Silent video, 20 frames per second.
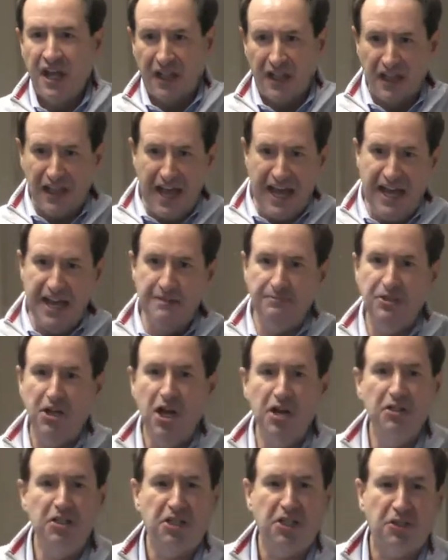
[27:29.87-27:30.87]
Let him
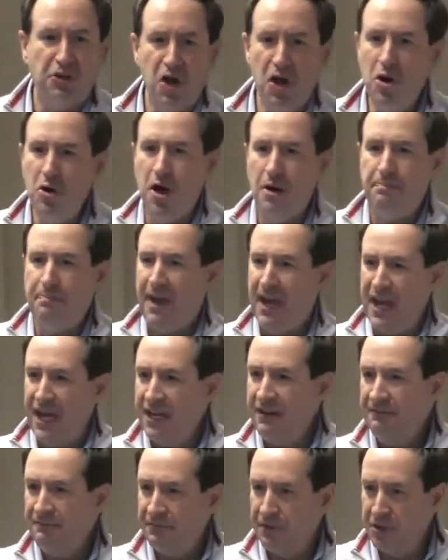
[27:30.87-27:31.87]
go through a
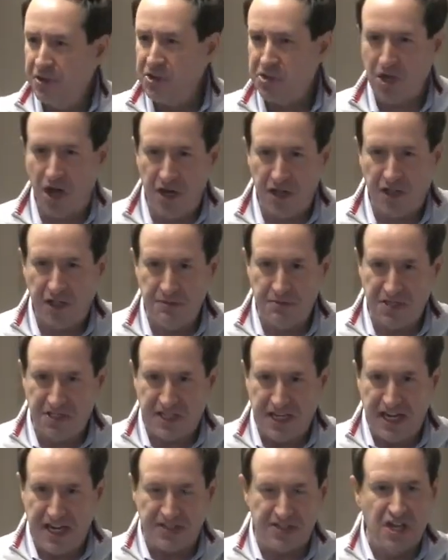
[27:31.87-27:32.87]
painful
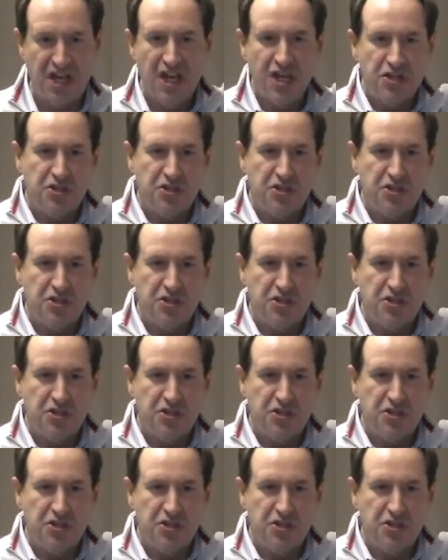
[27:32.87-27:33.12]
circumstance